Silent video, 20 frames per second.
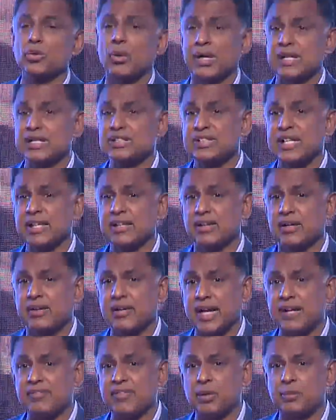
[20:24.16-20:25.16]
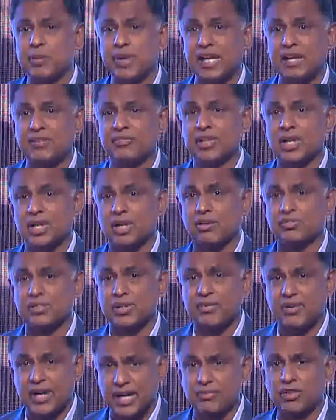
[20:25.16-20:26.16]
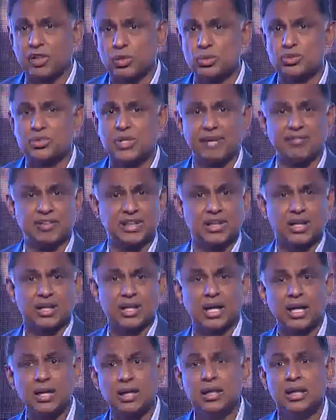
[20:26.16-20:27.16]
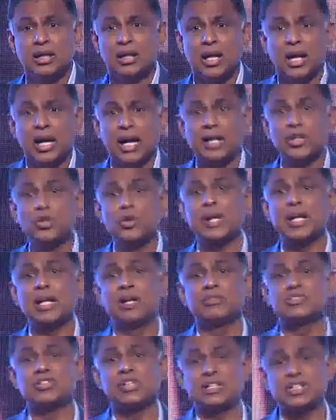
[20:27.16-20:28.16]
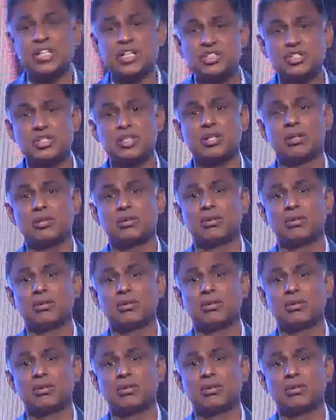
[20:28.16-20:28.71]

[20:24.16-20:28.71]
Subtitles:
understand the driving behavior of the driver who's driving the car, and you can suggest